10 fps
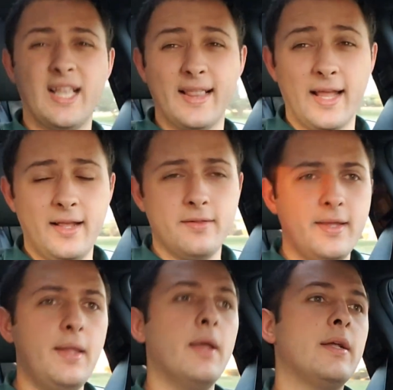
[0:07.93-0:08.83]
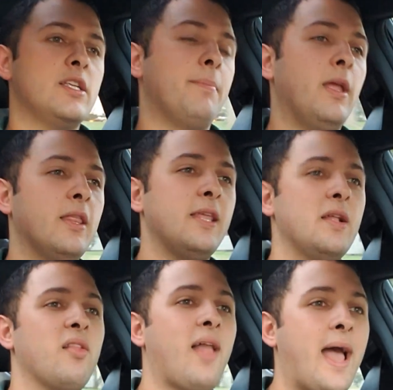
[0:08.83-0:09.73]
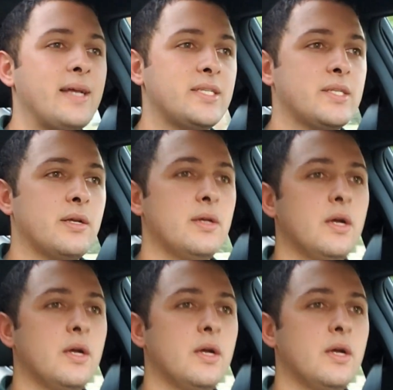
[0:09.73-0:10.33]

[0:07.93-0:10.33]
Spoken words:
likely to be the last